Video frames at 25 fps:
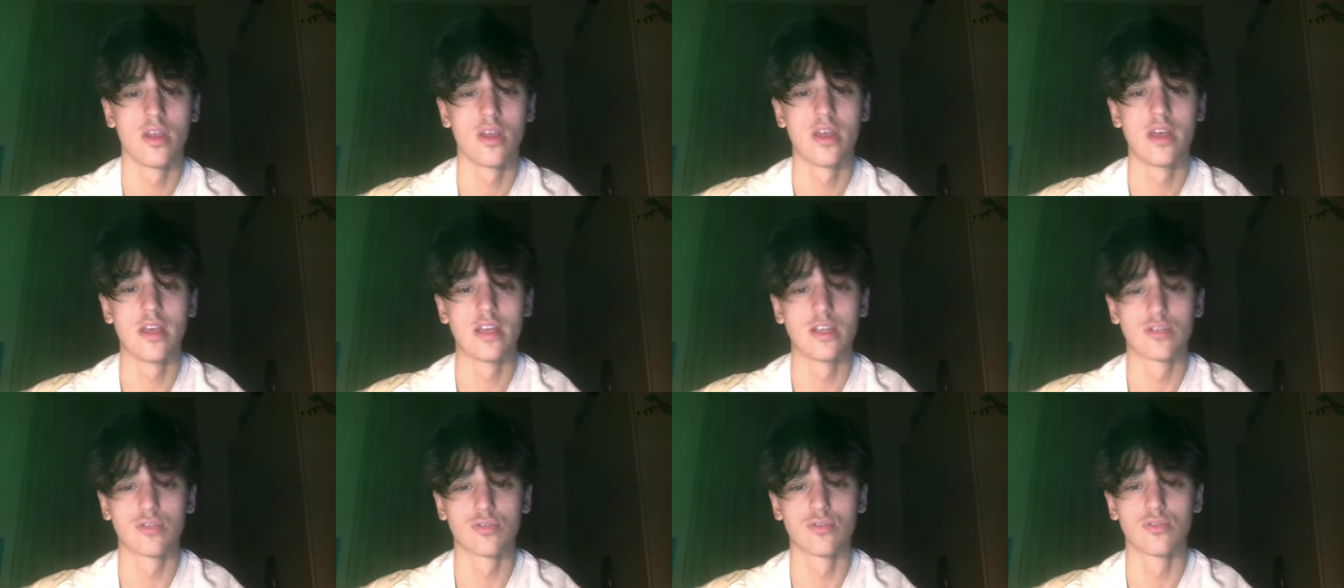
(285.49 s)

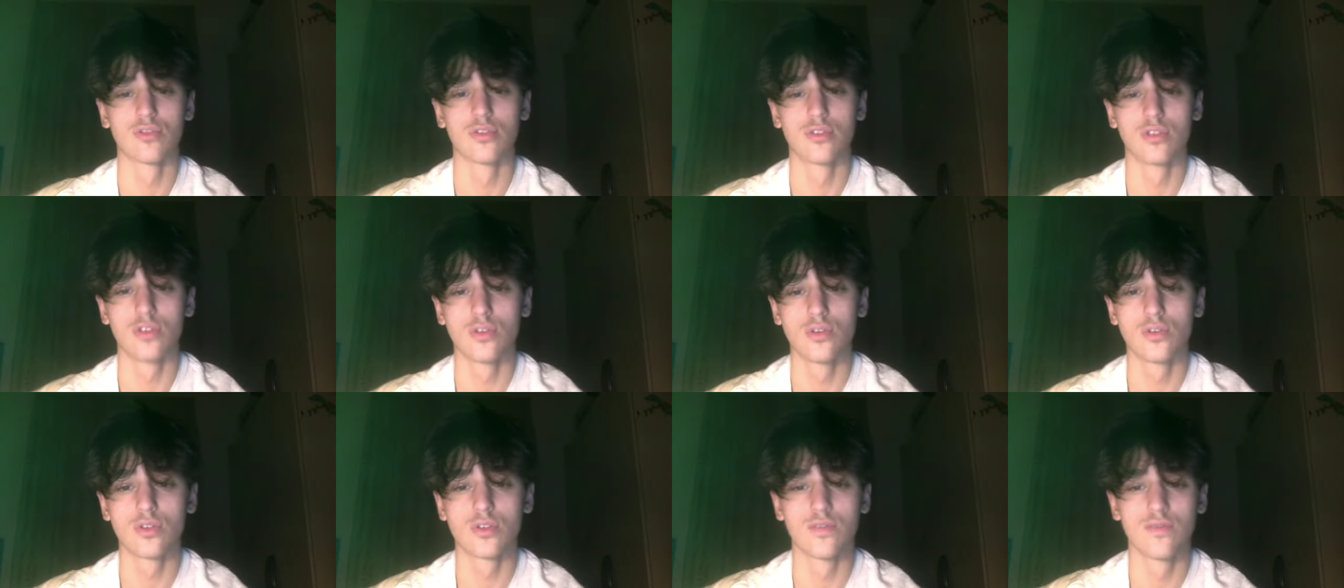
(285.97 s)
is through the
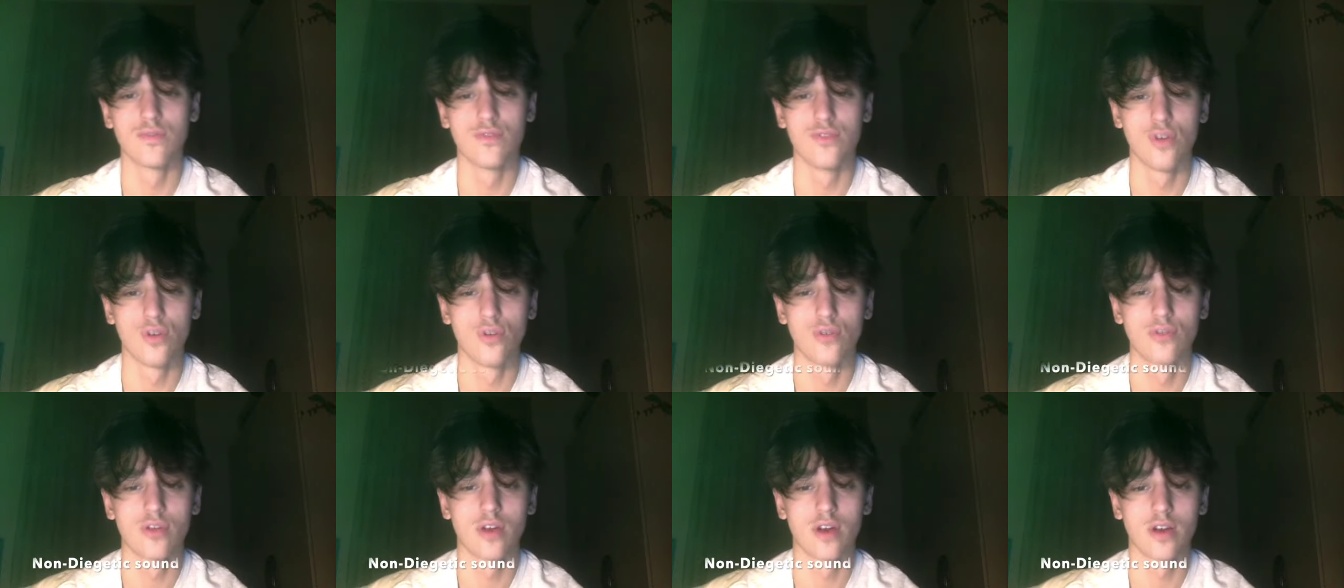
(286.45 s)
use of
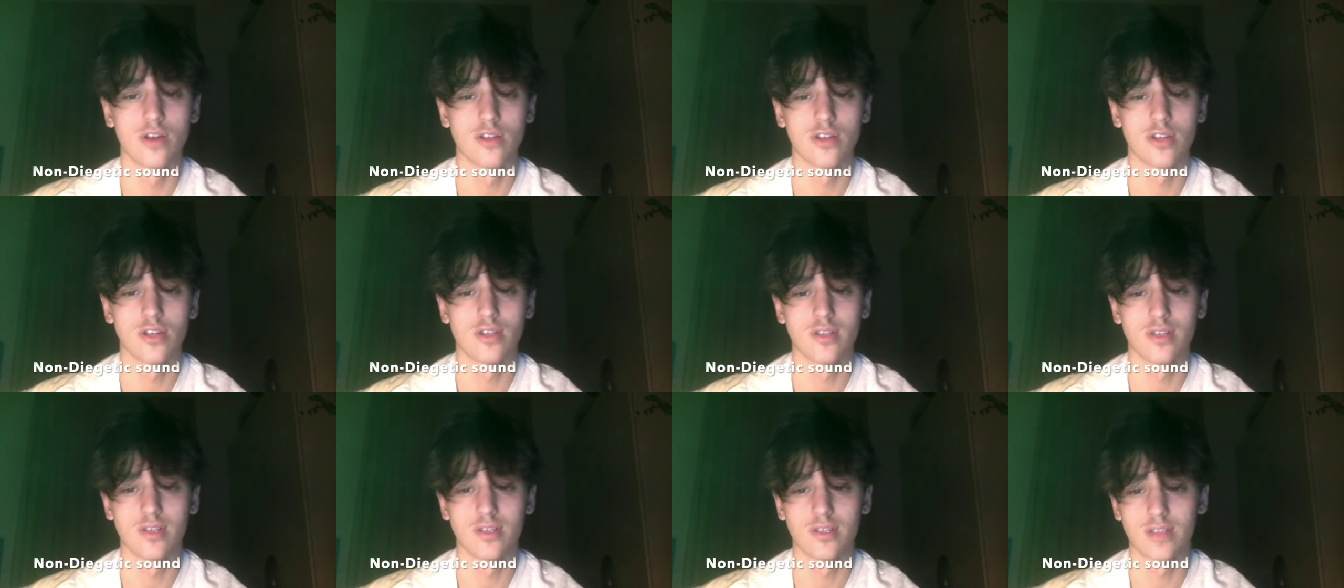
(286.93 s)

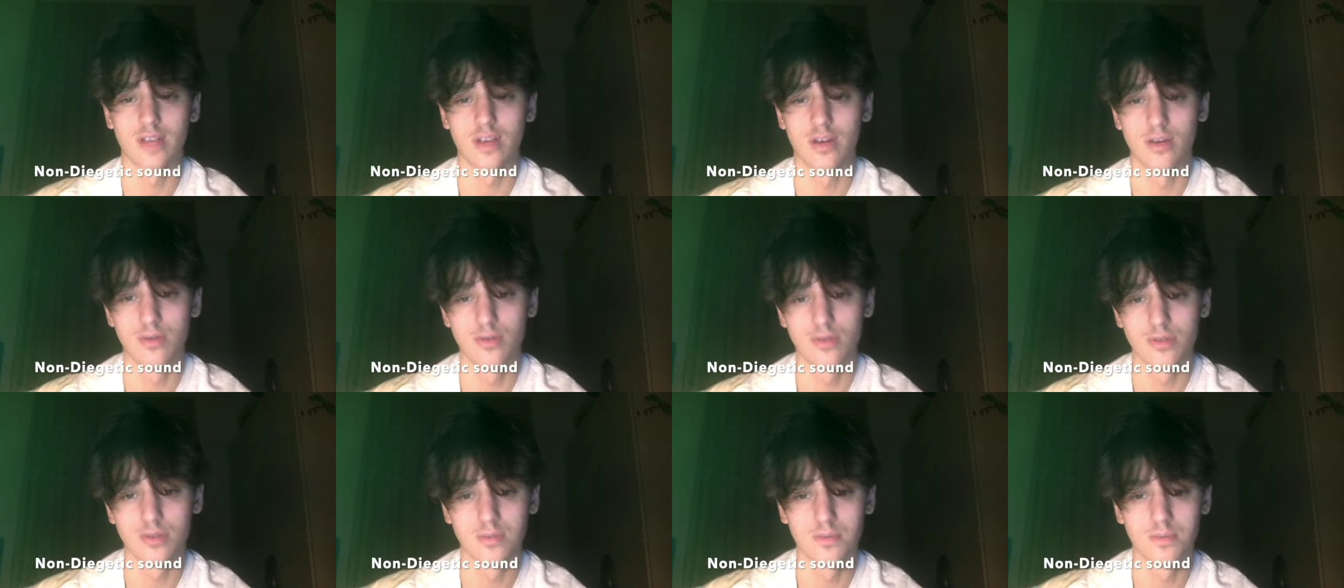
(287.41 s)
non-diegetic
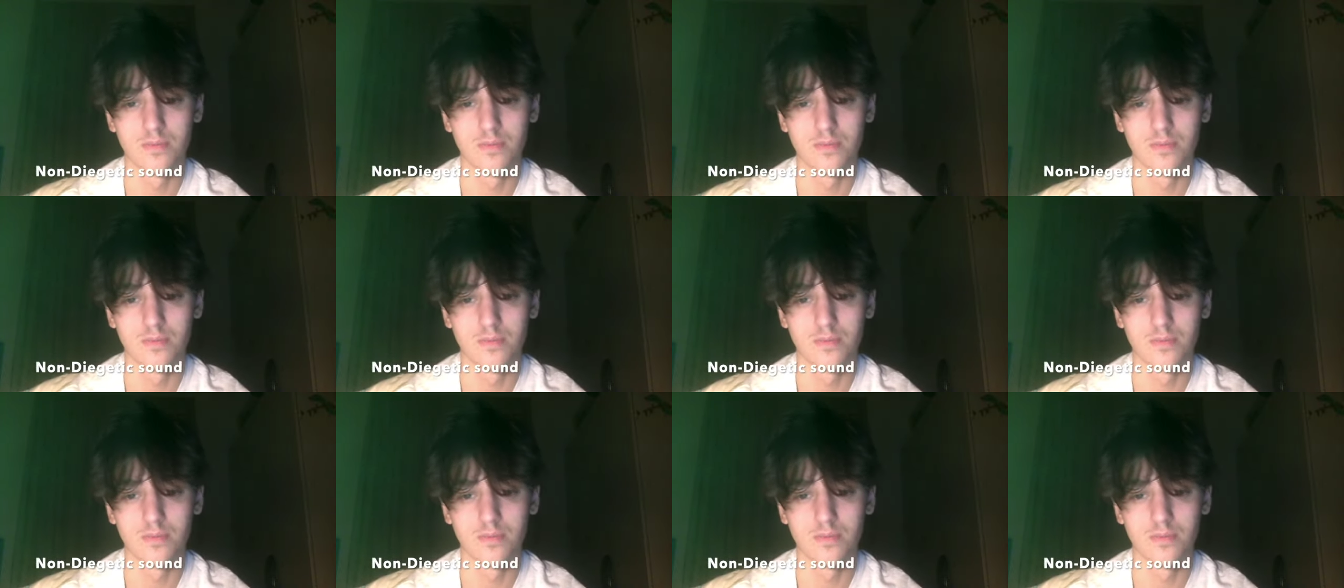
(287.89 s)
sound.